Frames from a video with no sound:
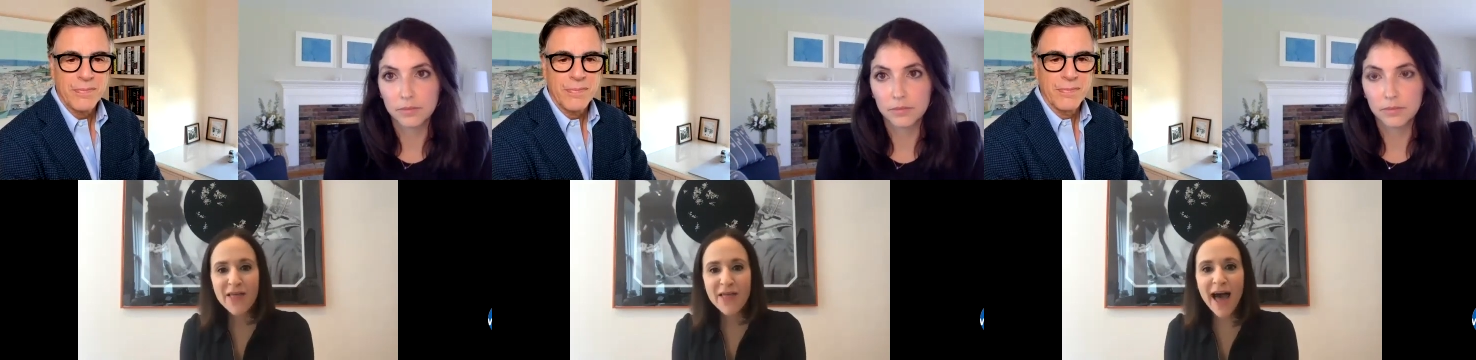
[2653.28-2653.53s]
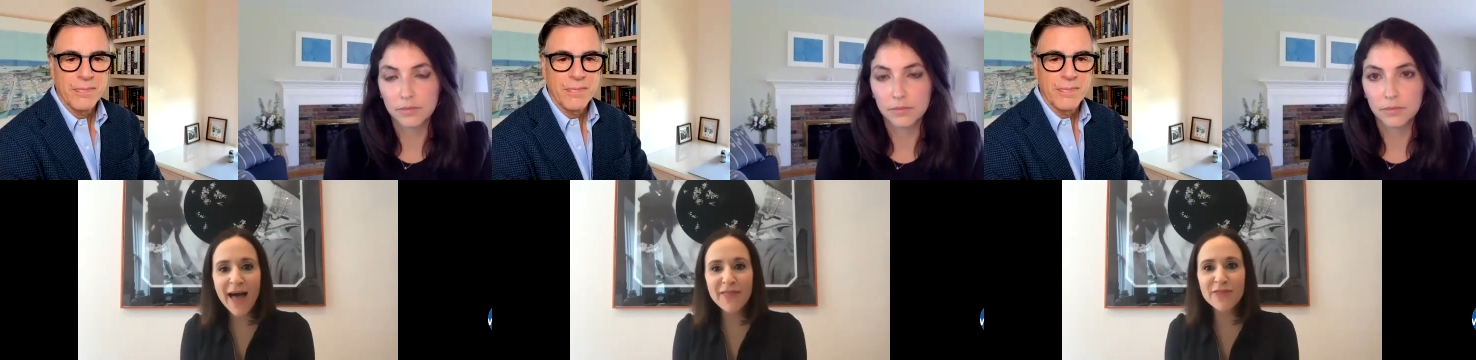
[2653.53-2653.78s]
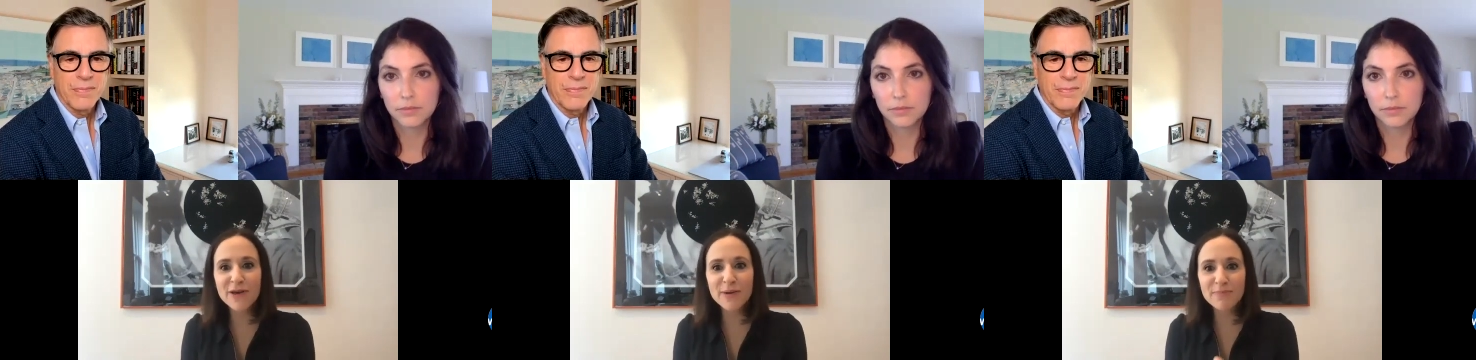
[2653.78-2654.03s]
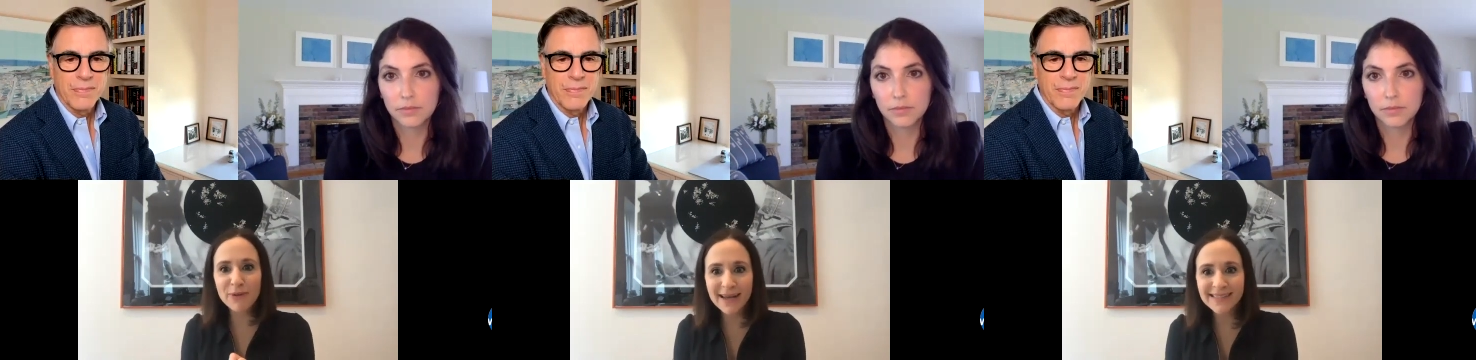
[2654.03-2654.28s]
Speaker 1: that
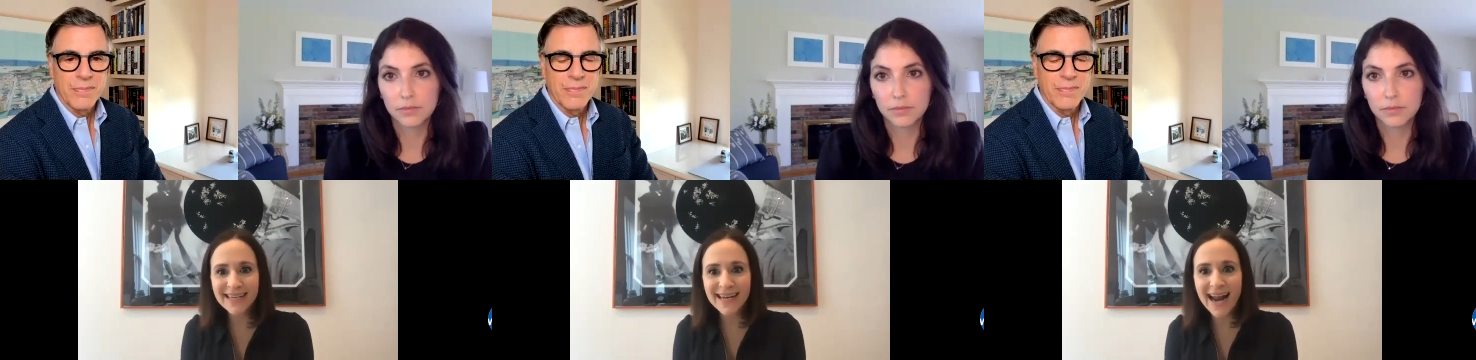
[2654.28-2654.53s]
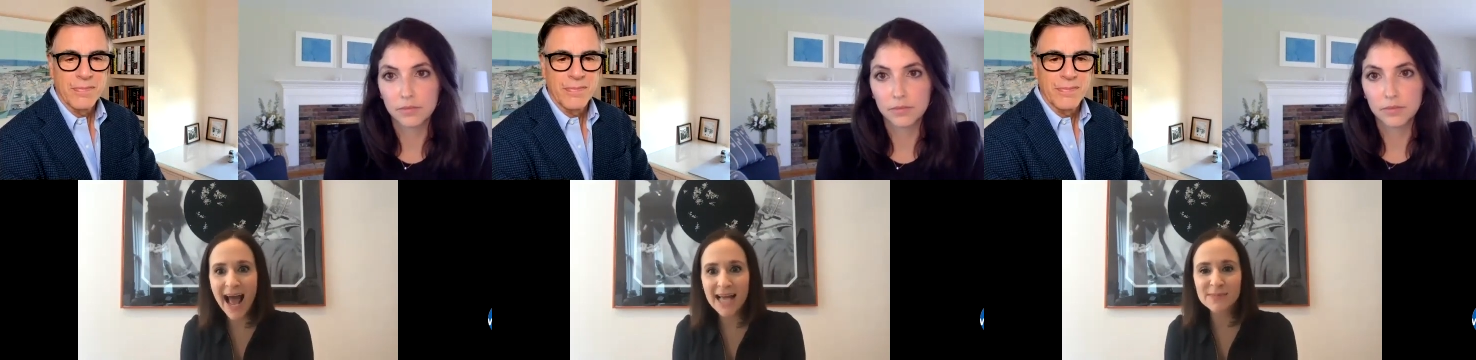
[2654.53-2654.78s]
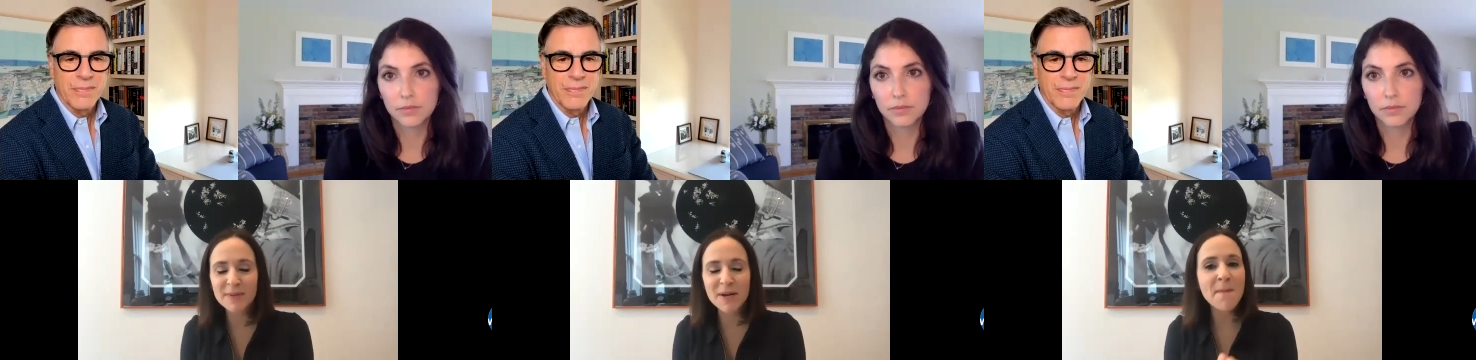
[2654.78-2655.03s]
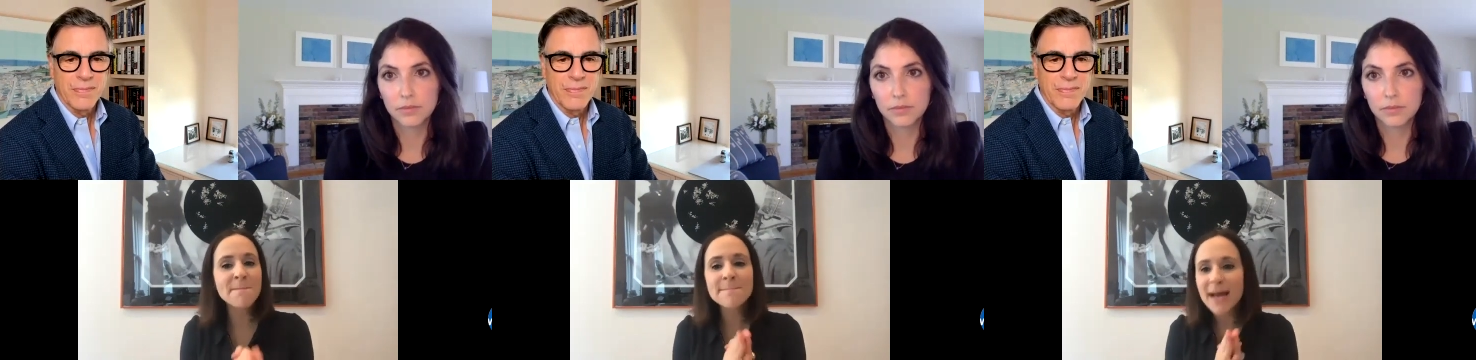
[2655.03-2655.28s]
the president has been
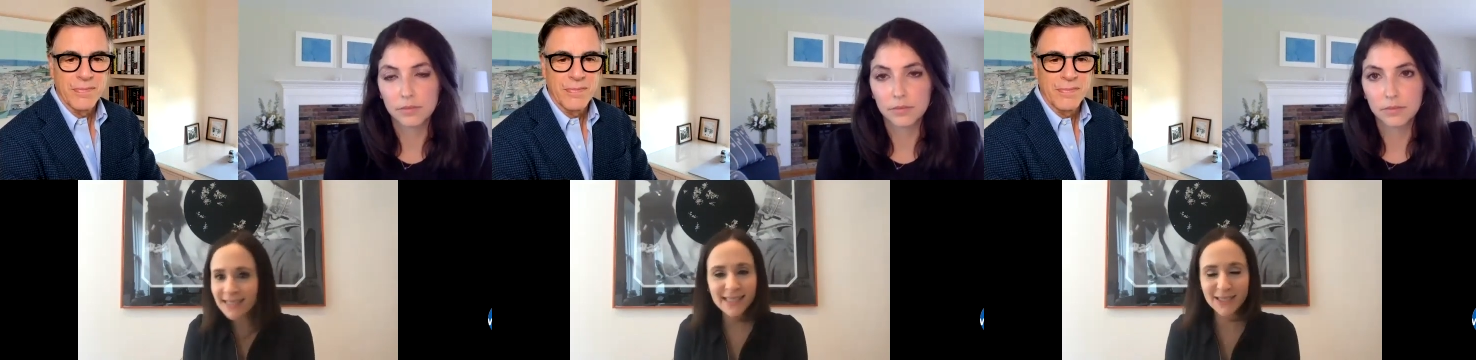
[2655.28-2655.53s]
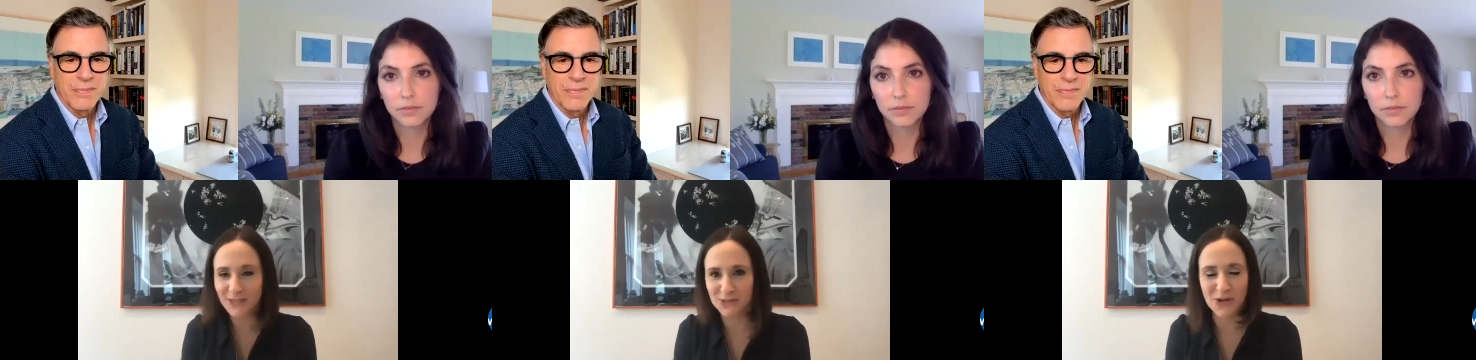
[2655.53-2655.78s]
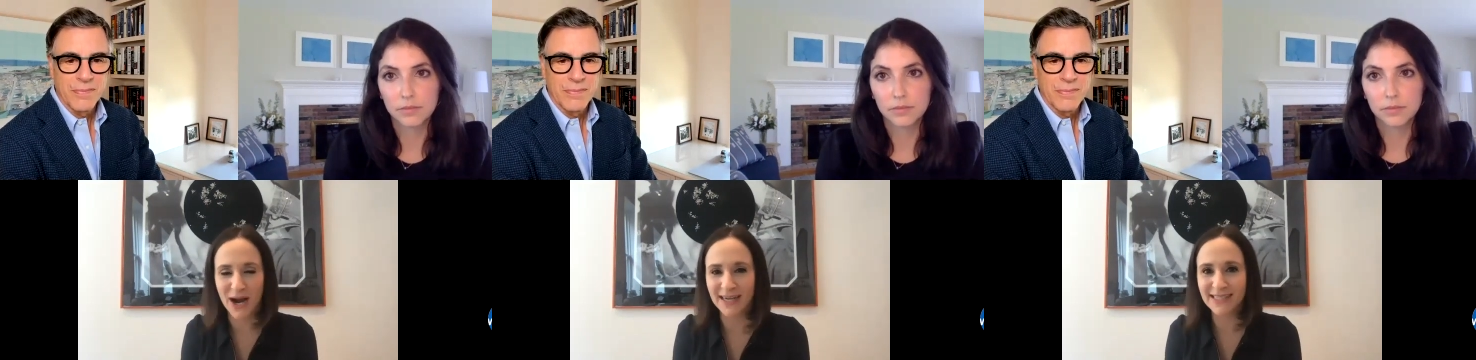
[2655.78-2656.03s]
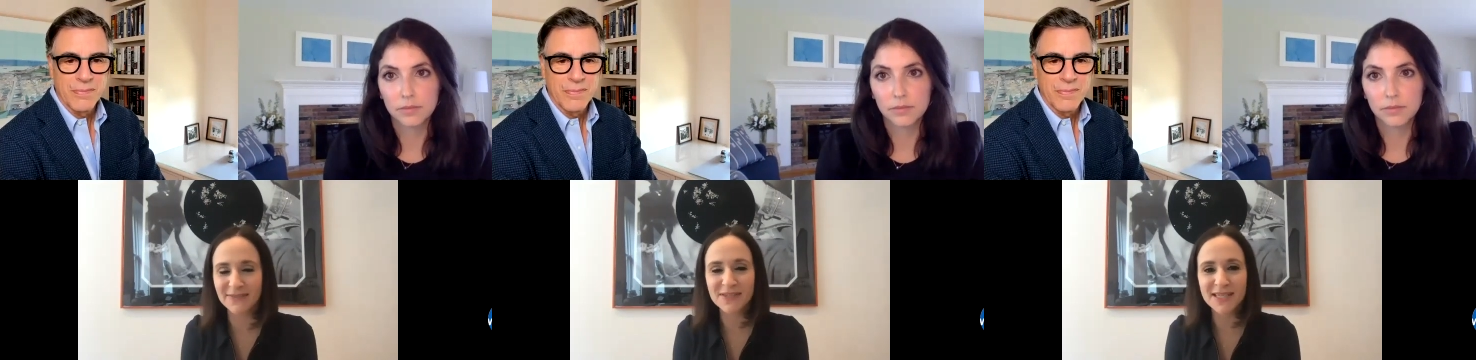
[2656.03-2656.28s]
immensely
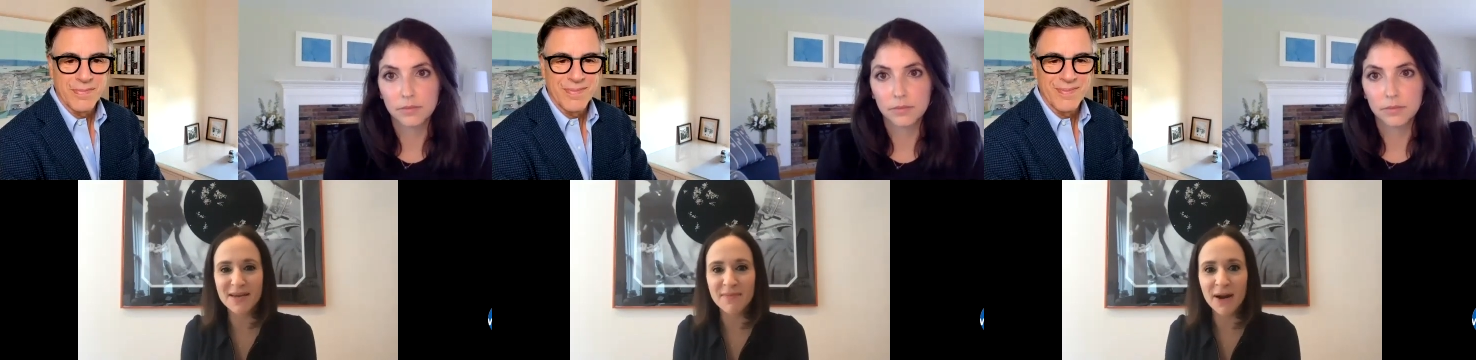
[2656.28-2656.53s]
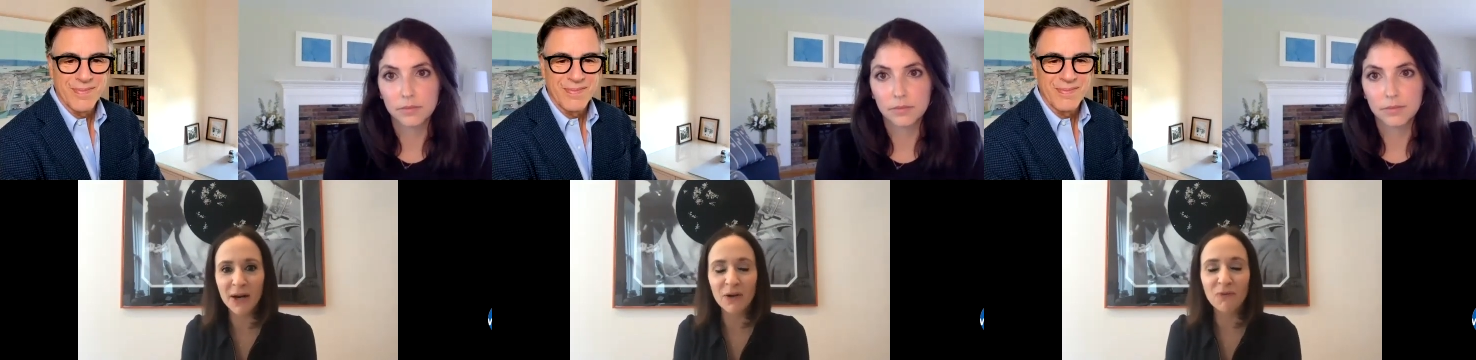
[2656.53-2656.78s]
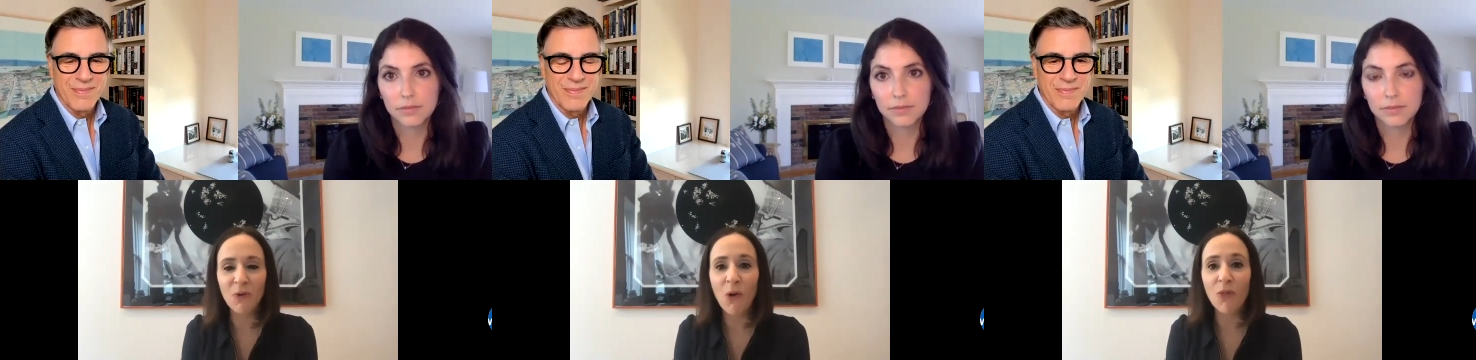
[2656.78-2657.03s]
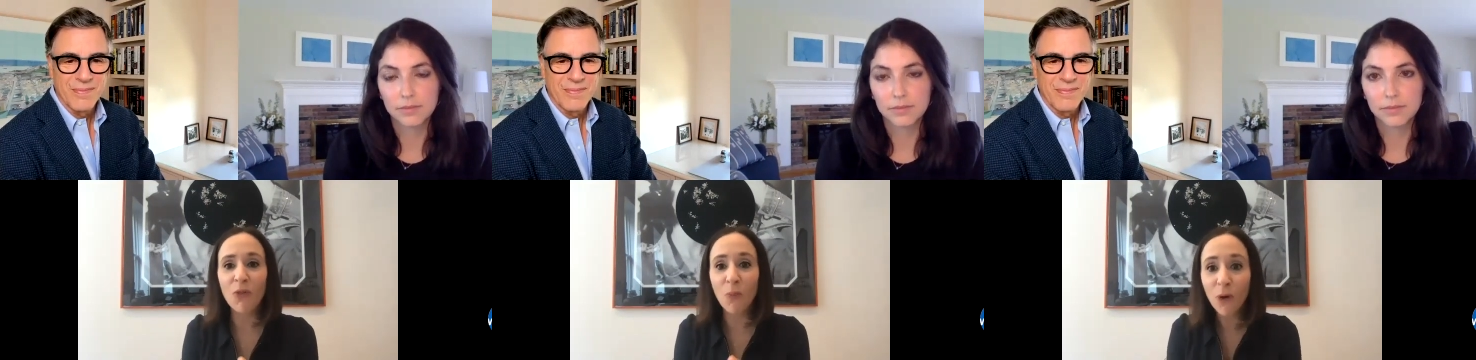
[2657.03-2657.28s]
destructive to the American role
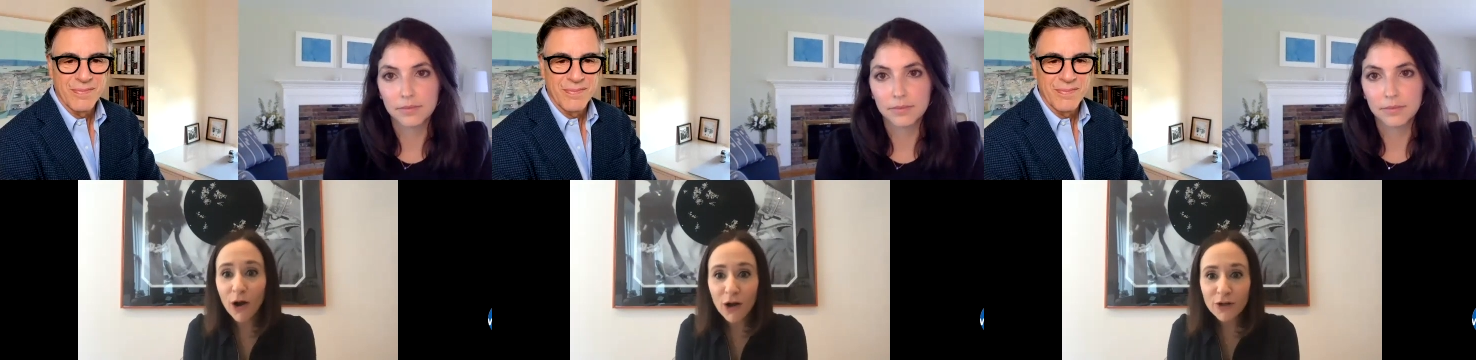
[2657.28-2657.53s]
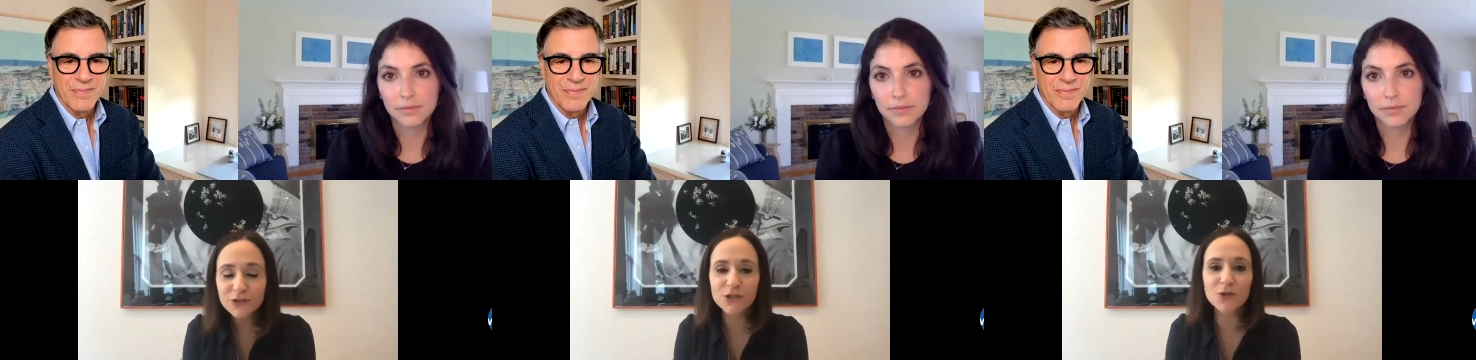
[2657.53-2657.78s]
in the world,